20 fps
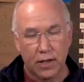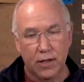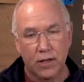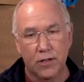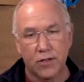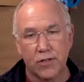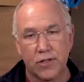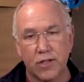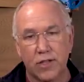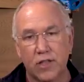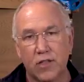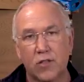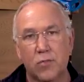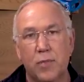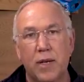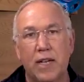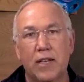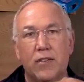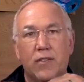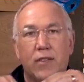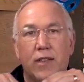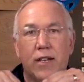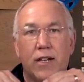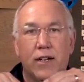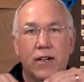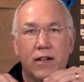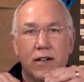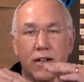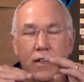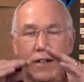There's still a space
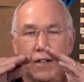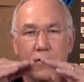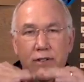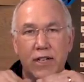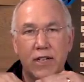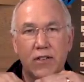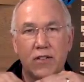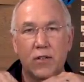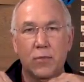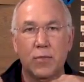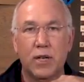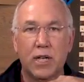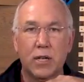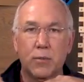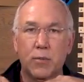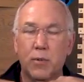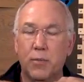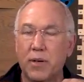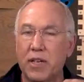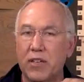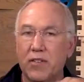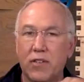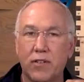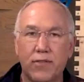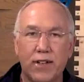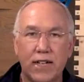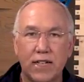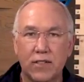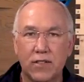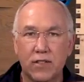there. If it hits the bottom, the bees
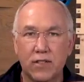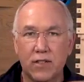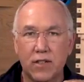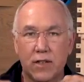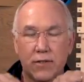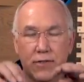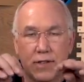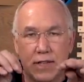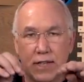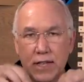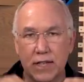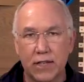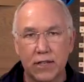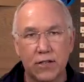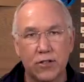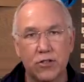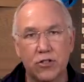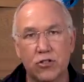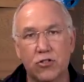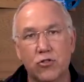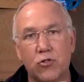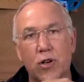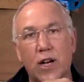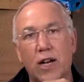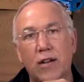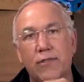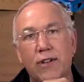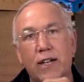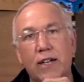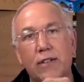have access to everything. They'll just
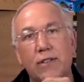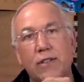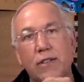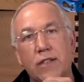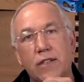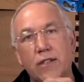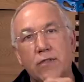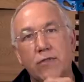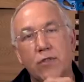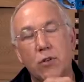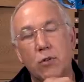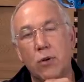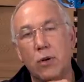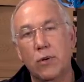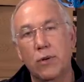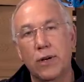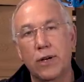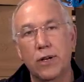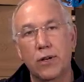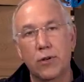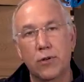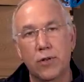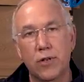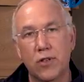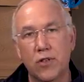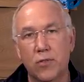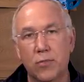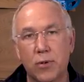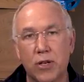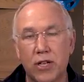drive out the varroa or
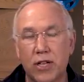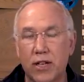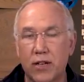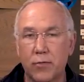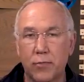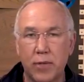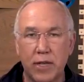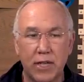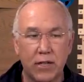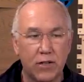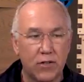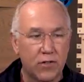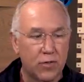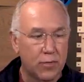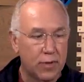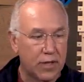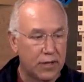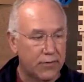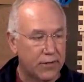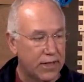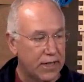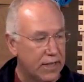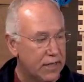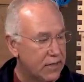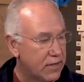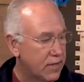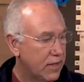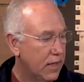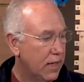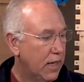the small hive beetles, whatever it
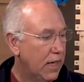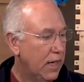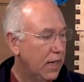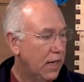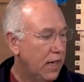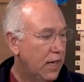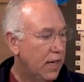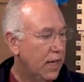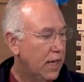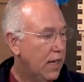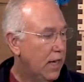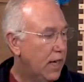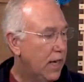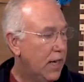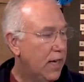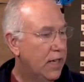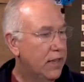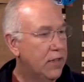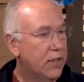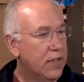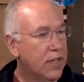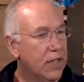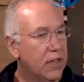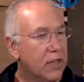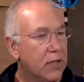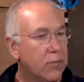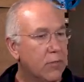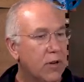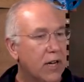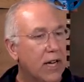is, and they'll get
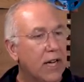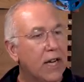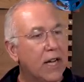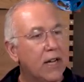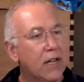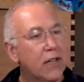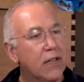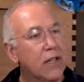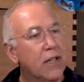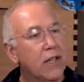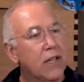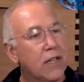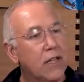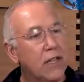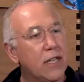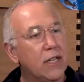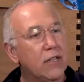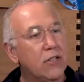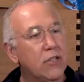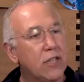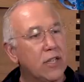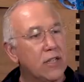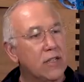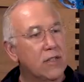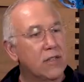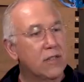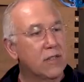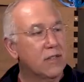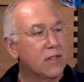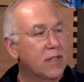them right out of the colony
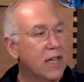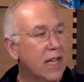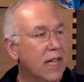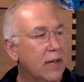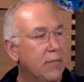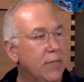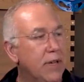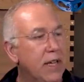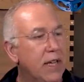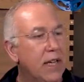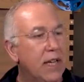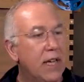just the same.